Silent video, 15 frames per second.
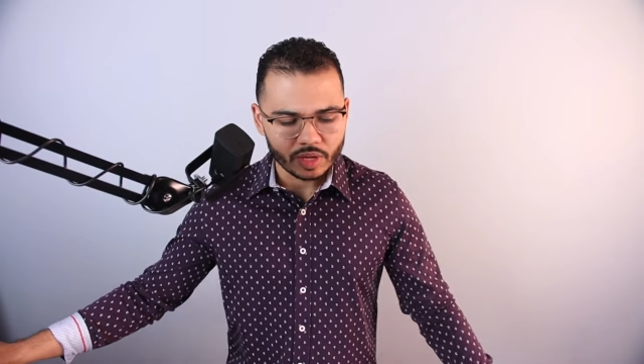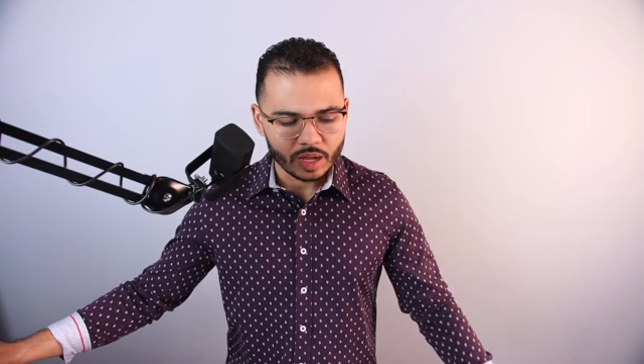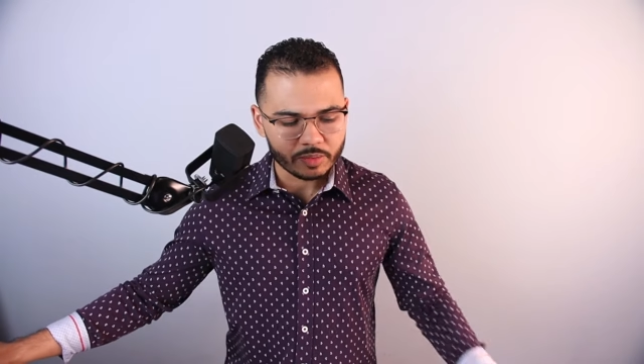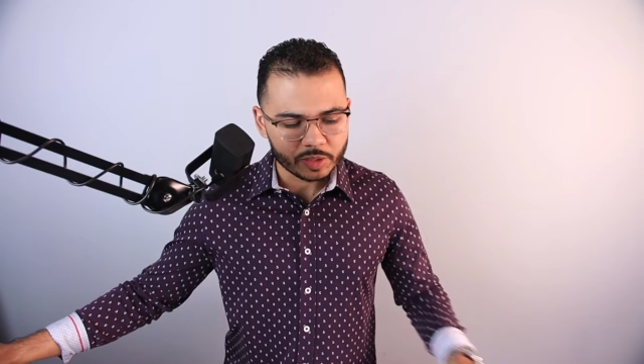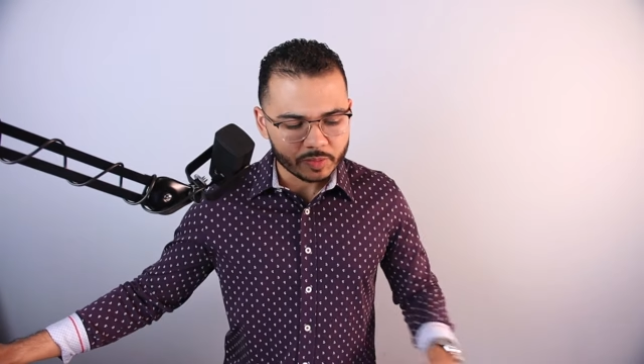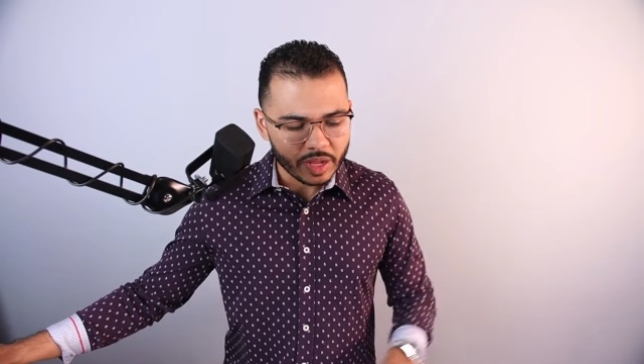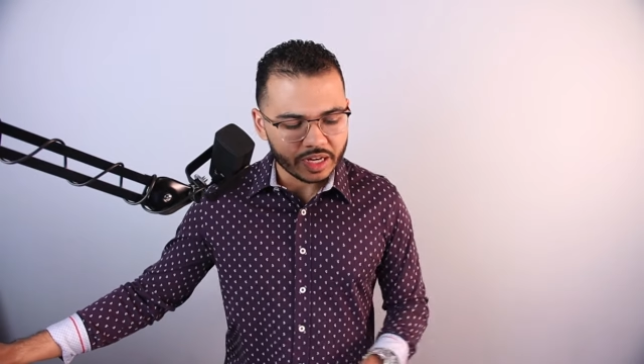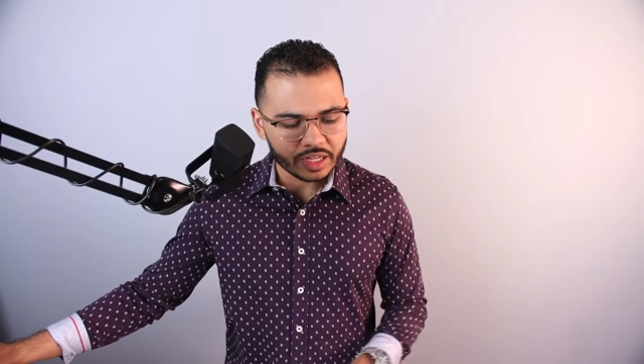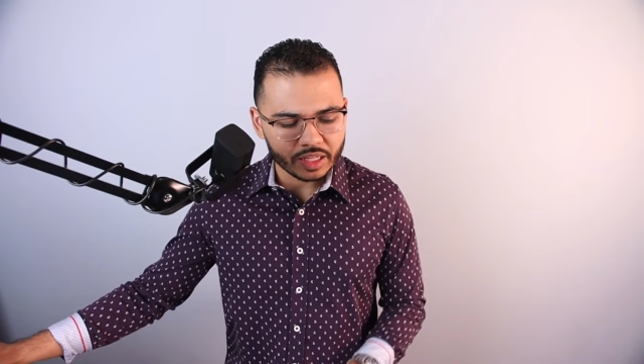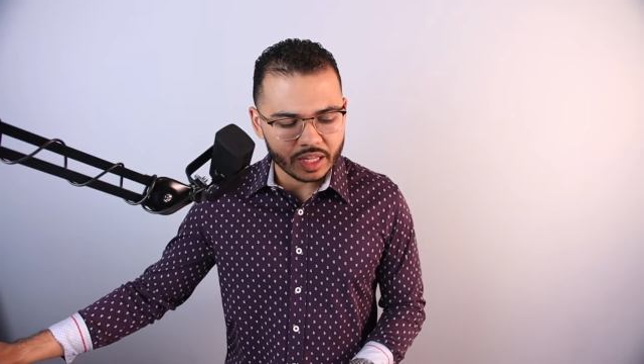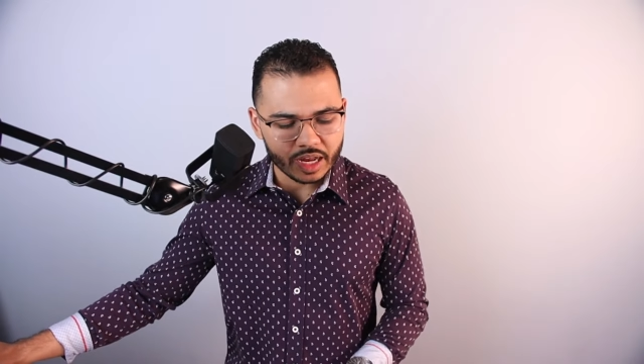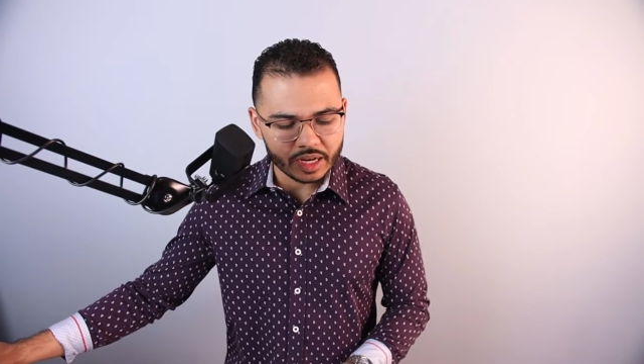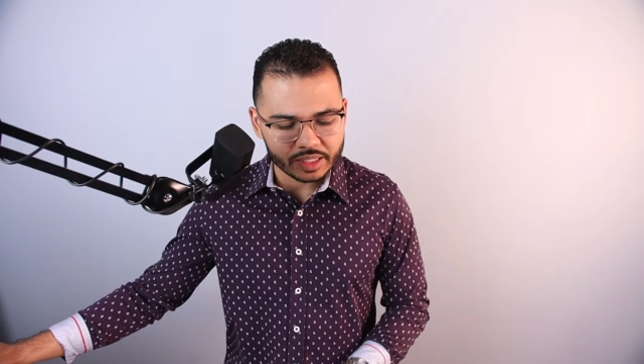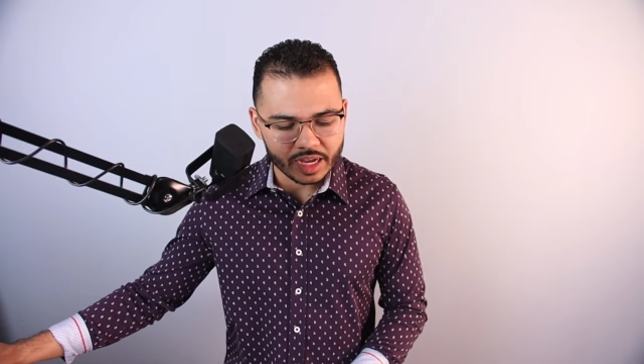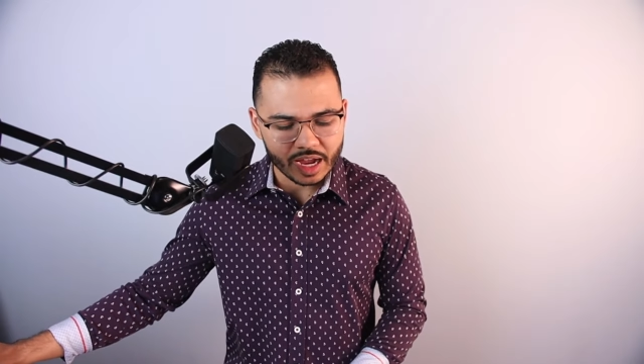I'm spending a
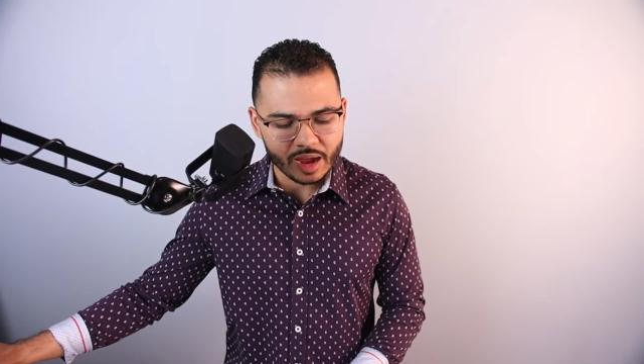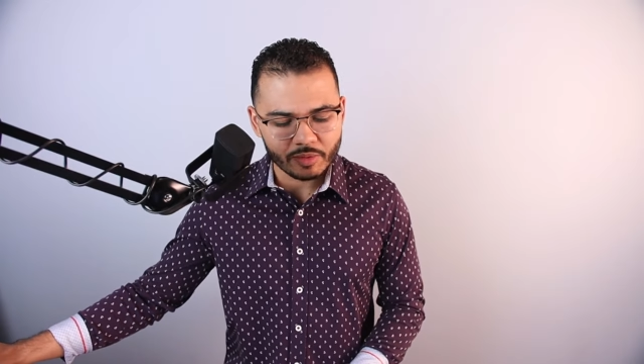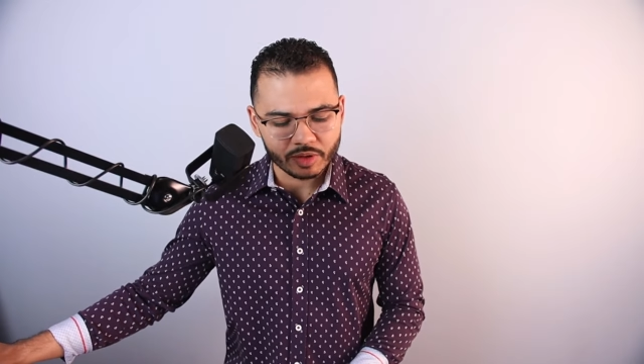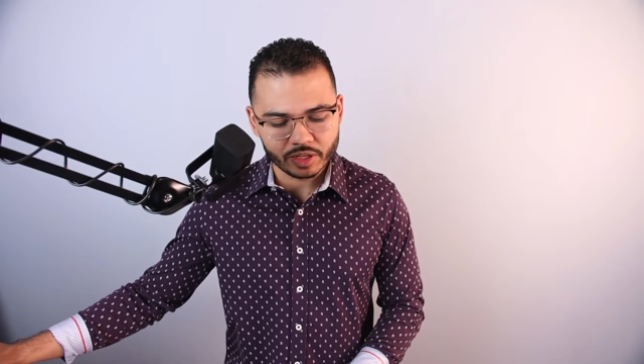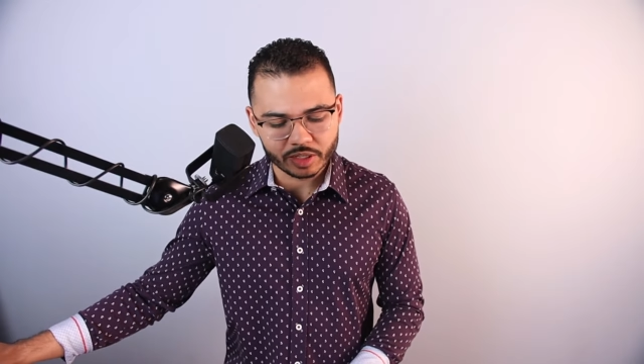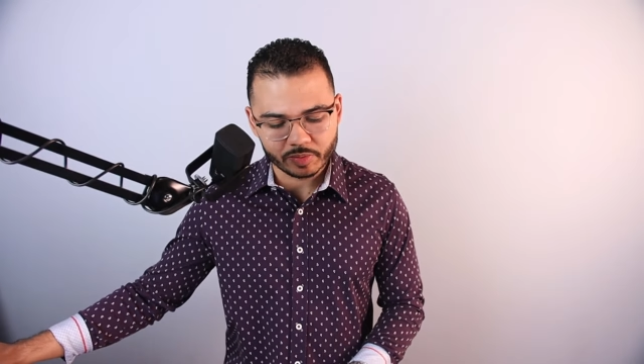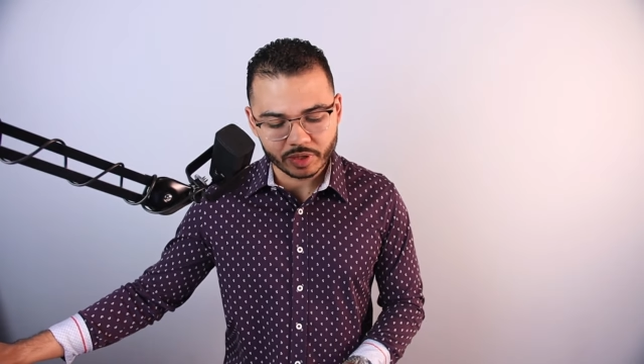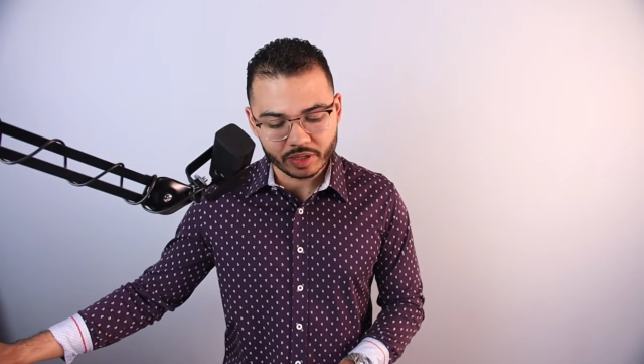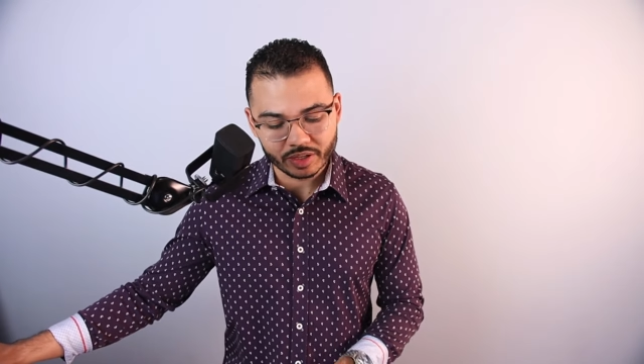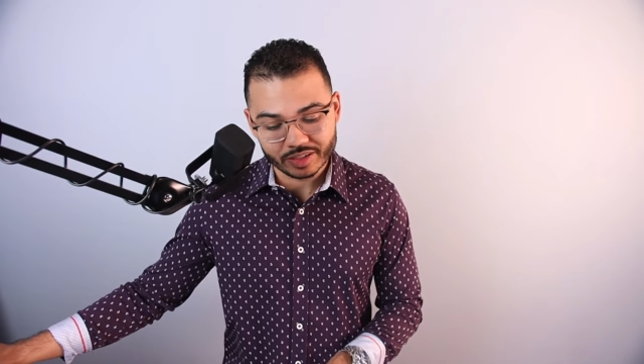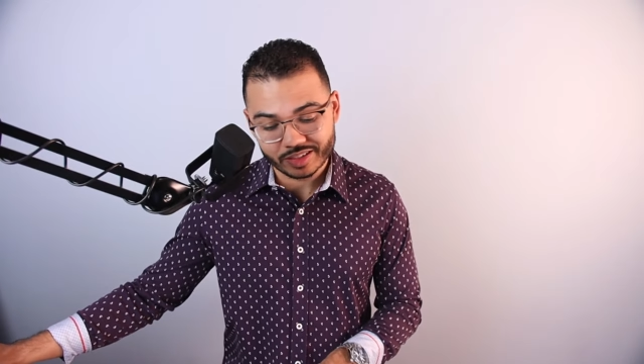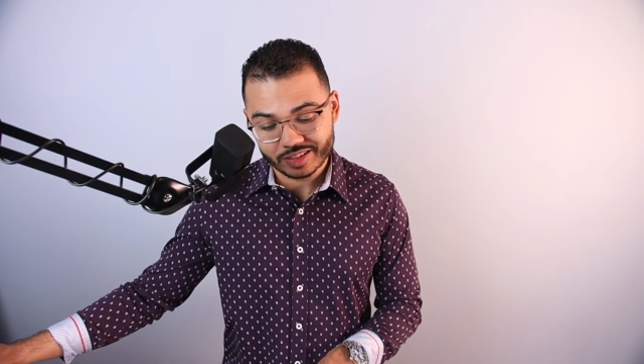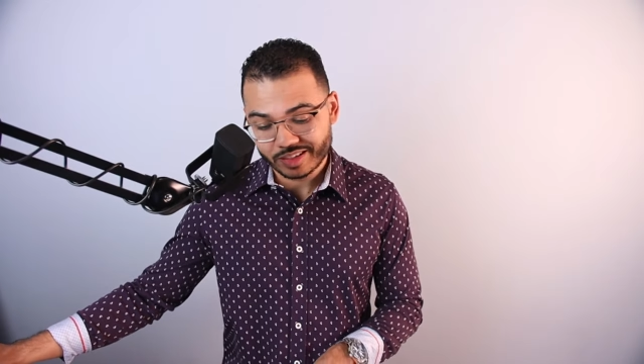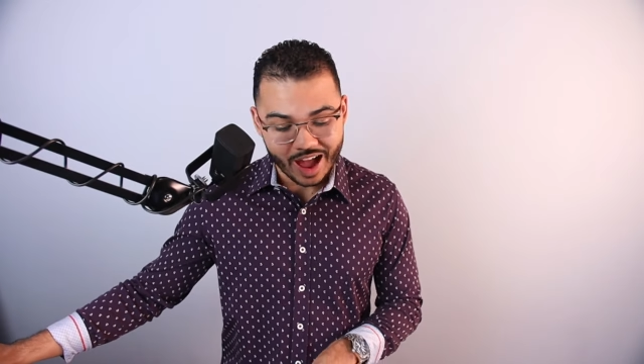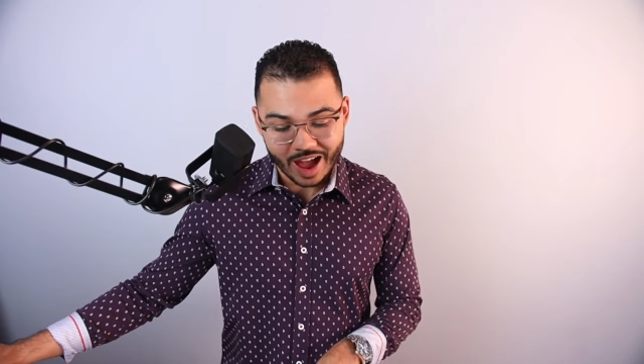lot of time on this because